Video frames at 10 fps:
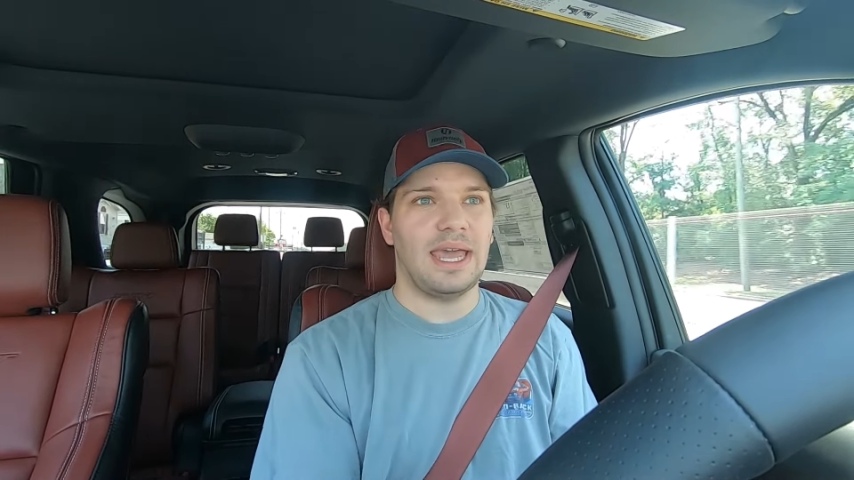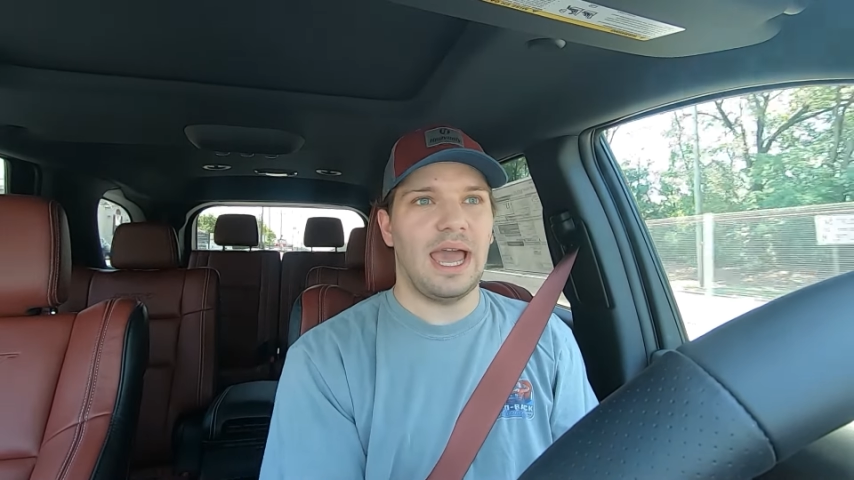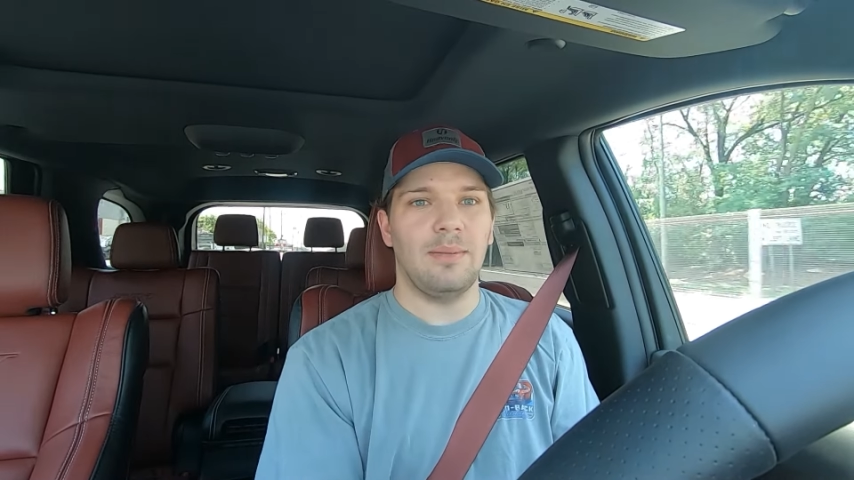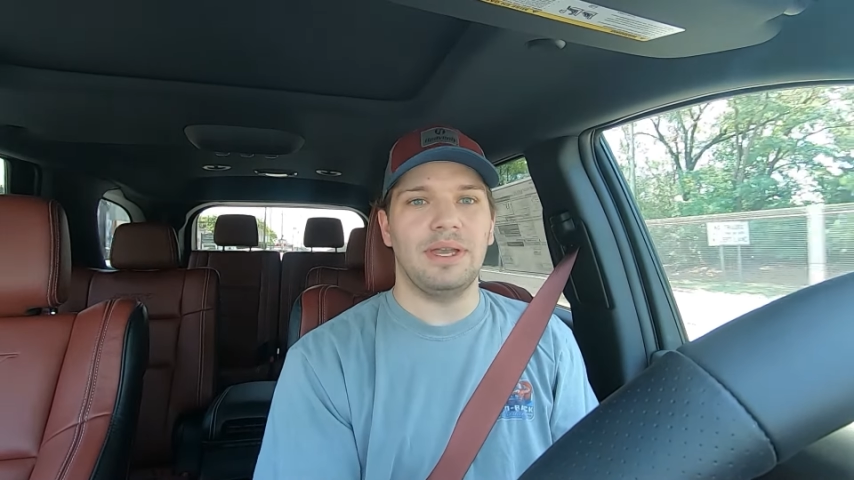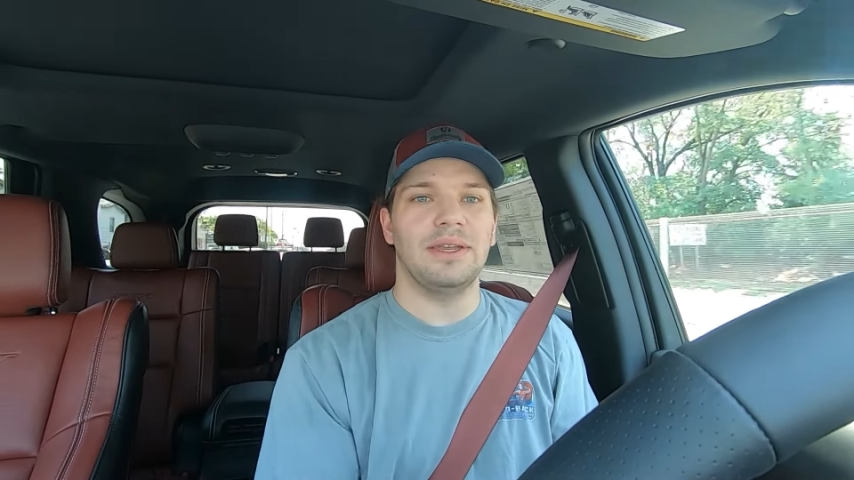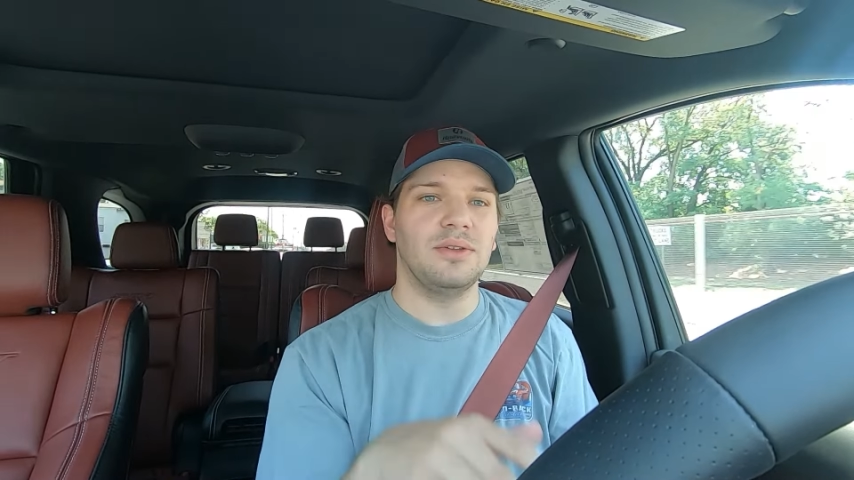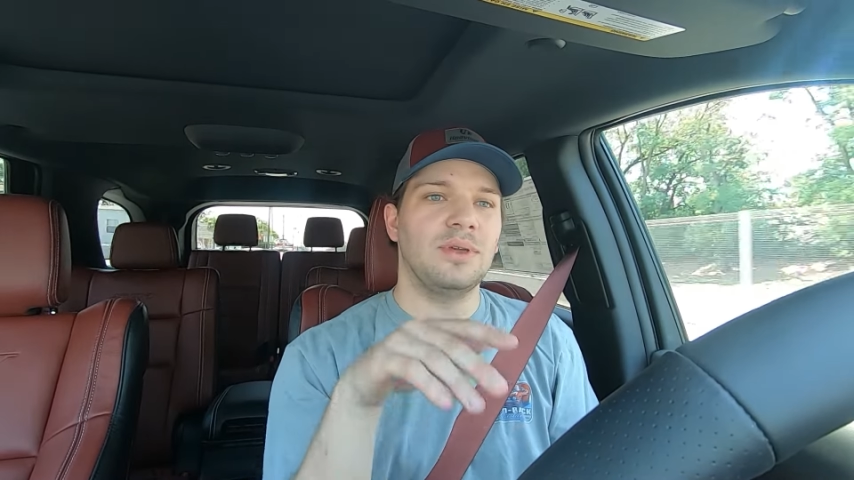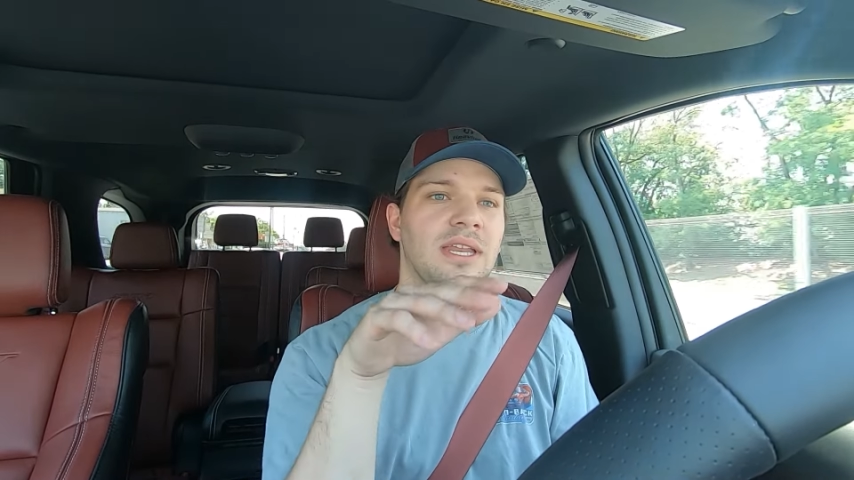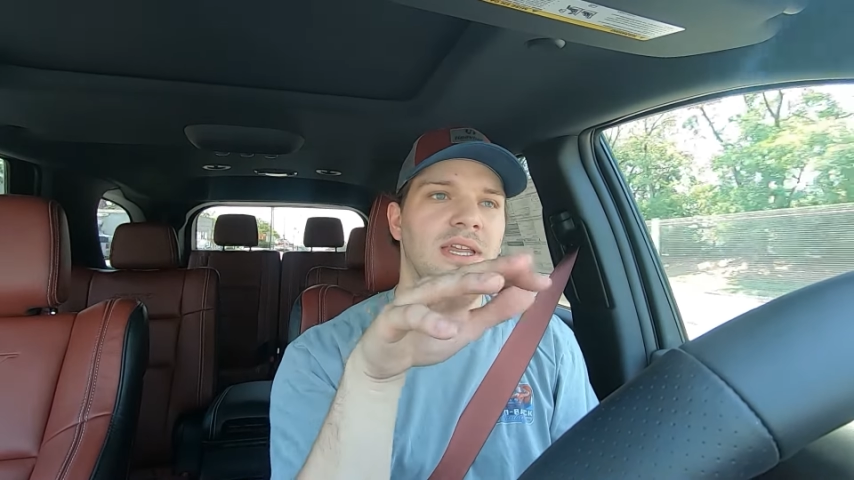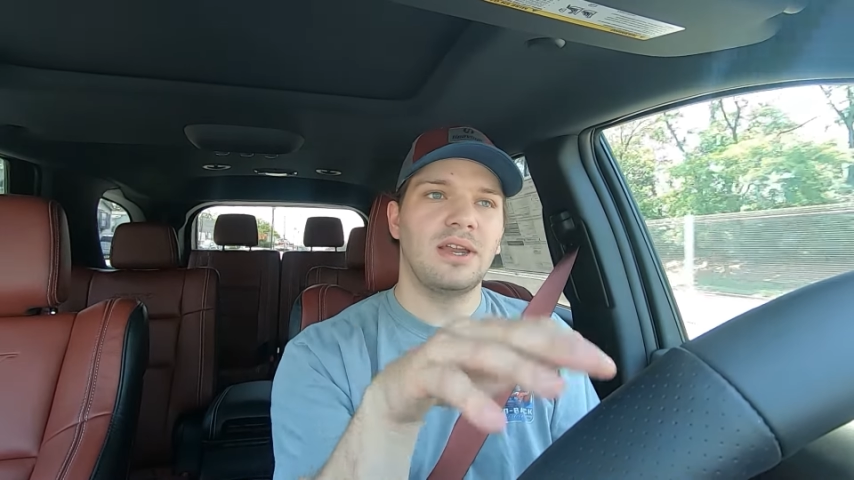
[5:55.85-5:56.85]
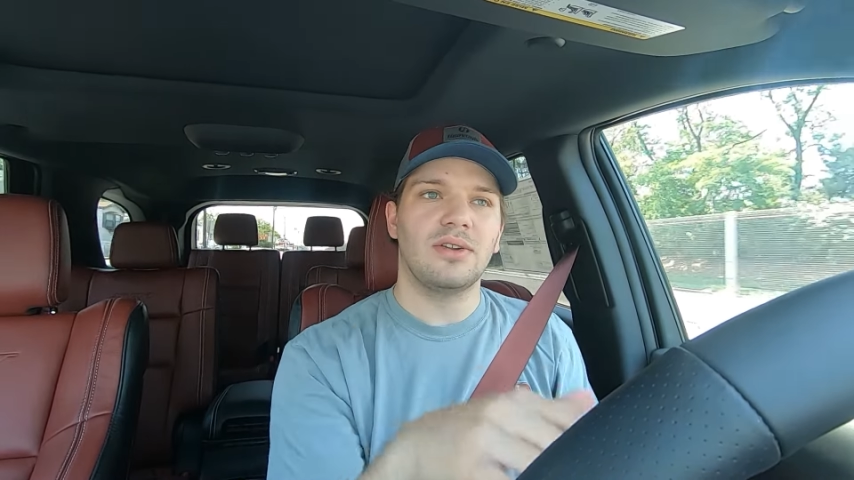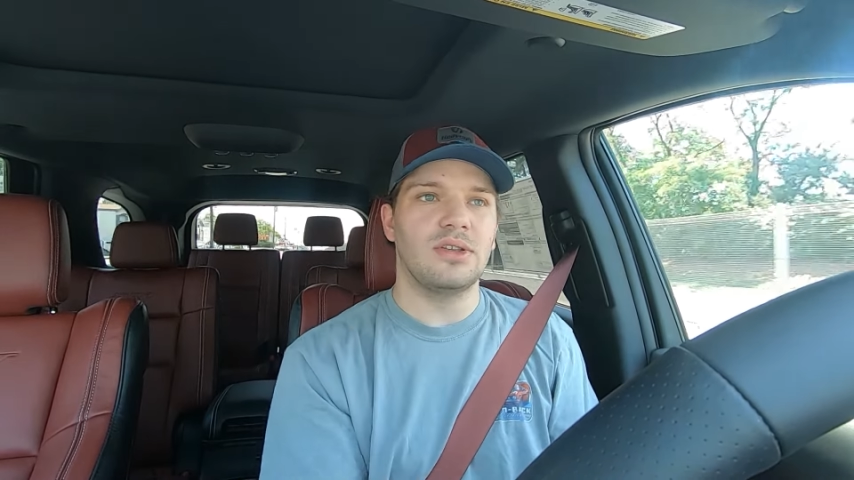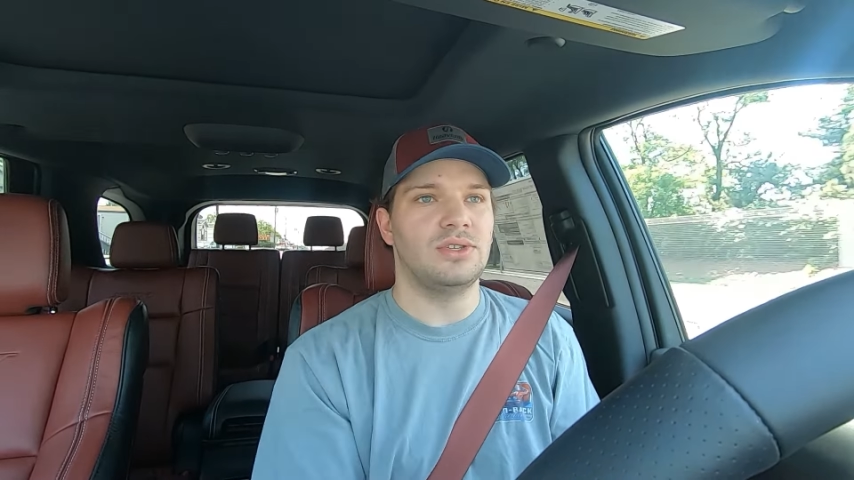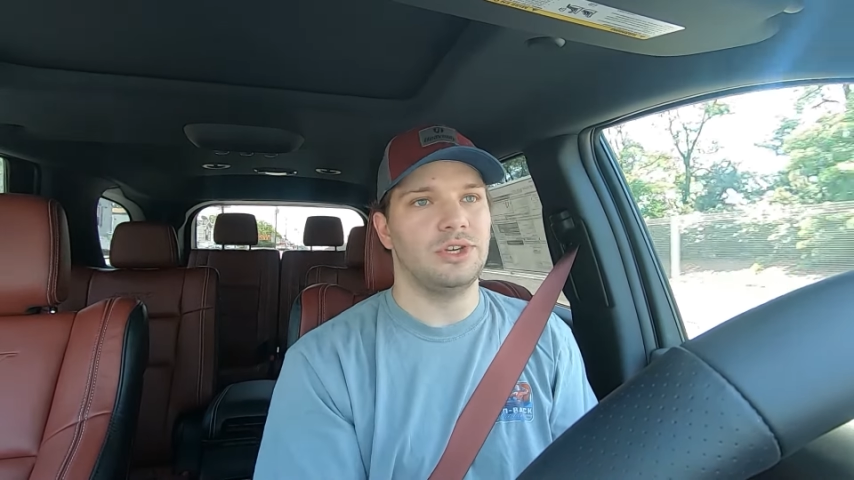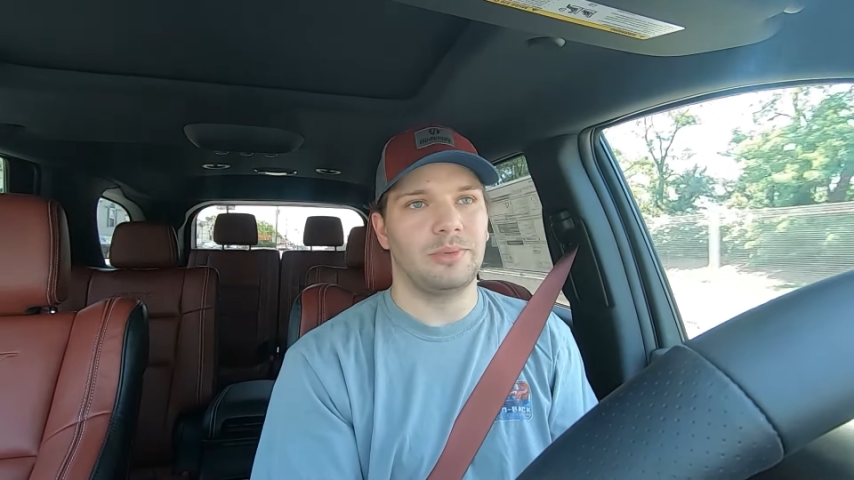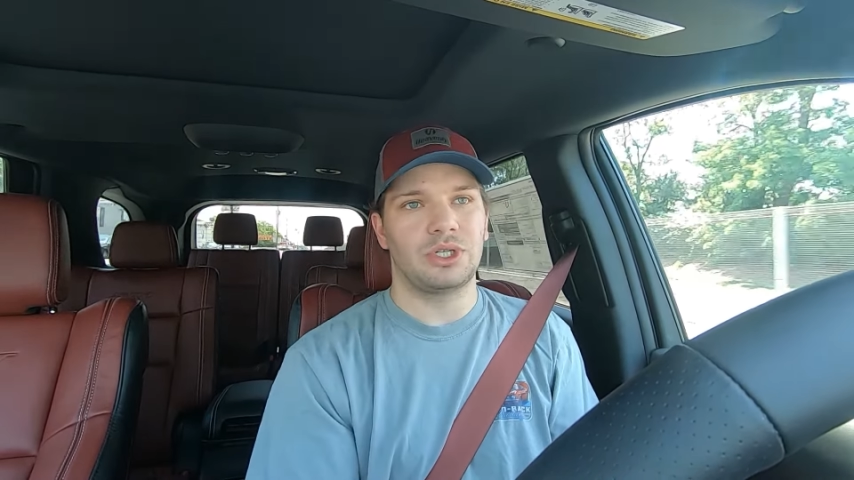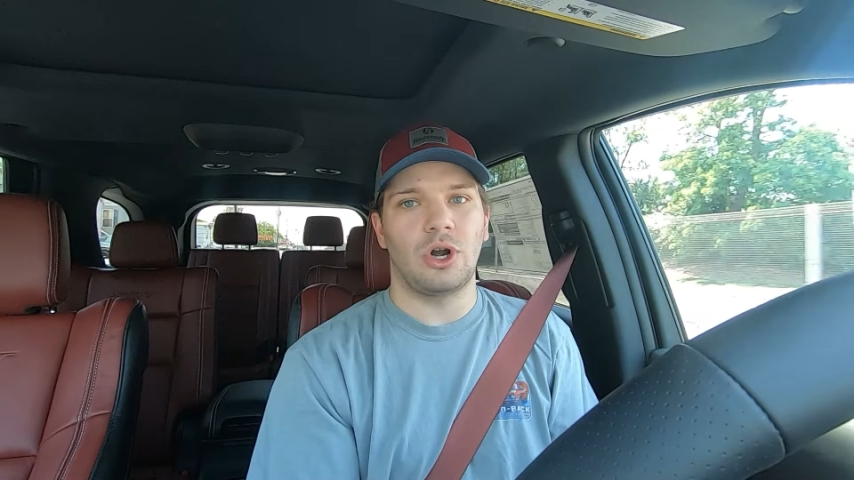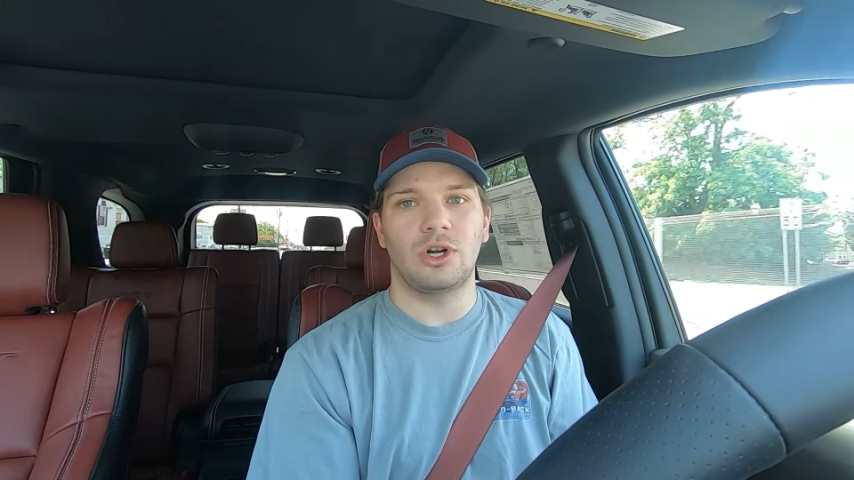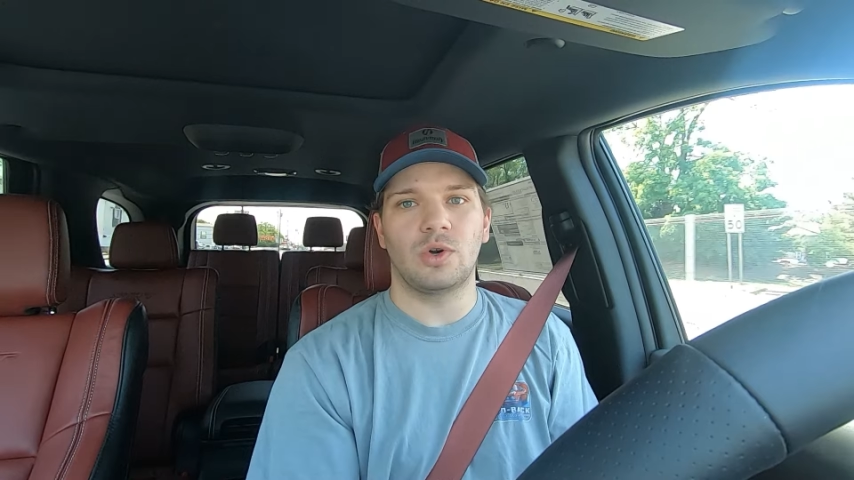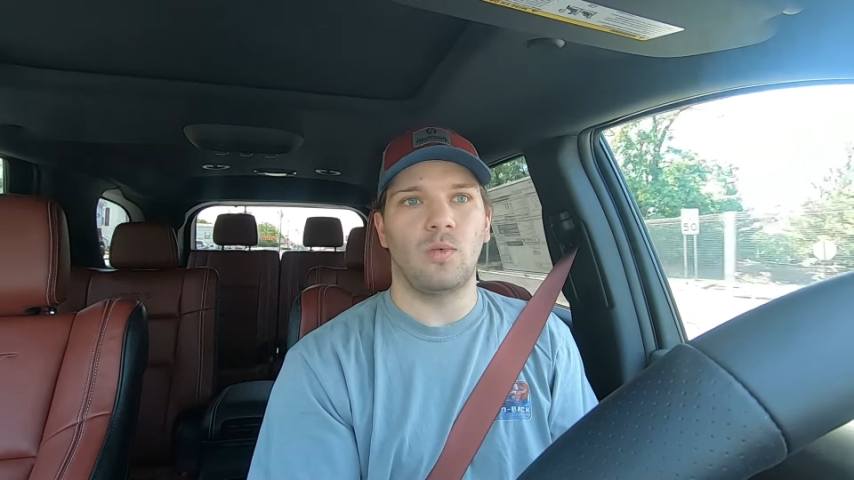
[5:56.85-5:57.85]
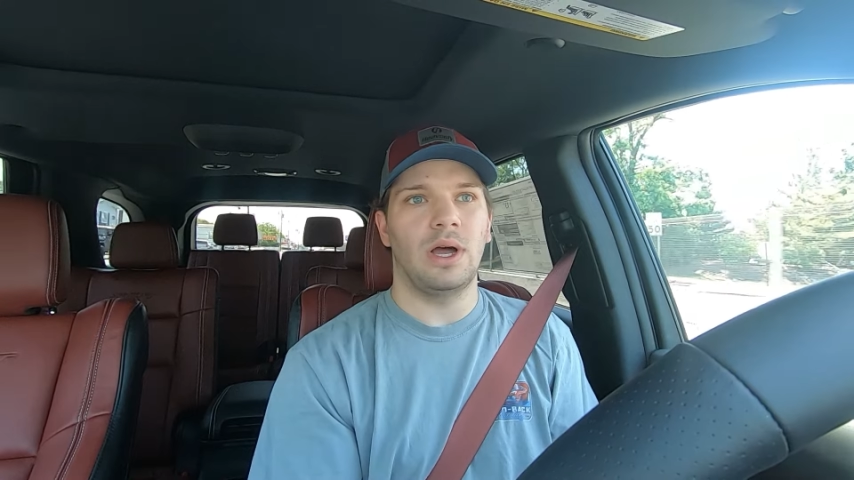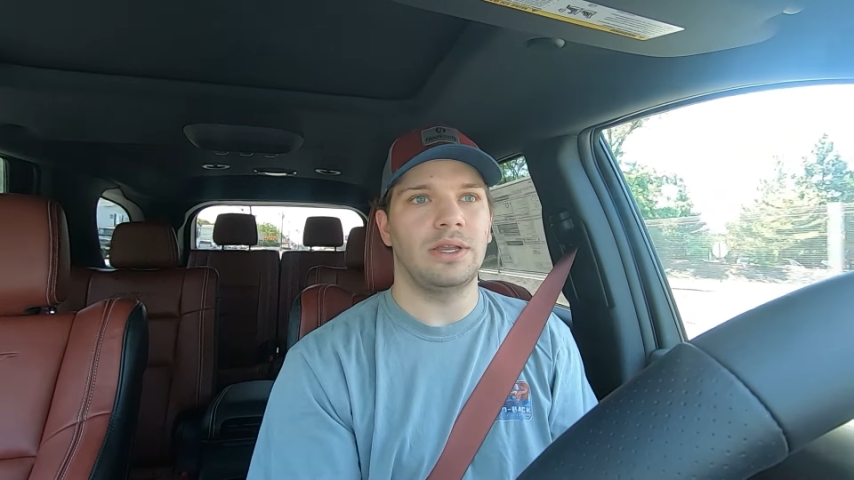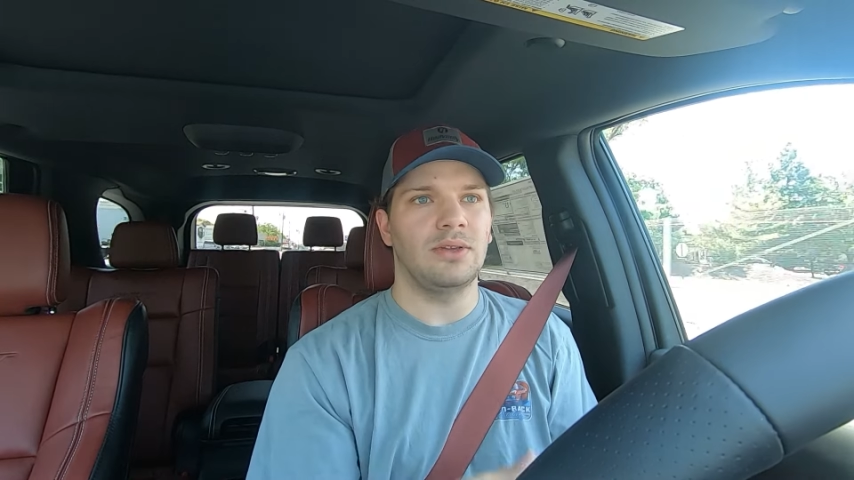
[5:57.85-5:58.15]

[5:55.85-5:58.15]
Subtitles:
cabin and you can hear the supercharger whine.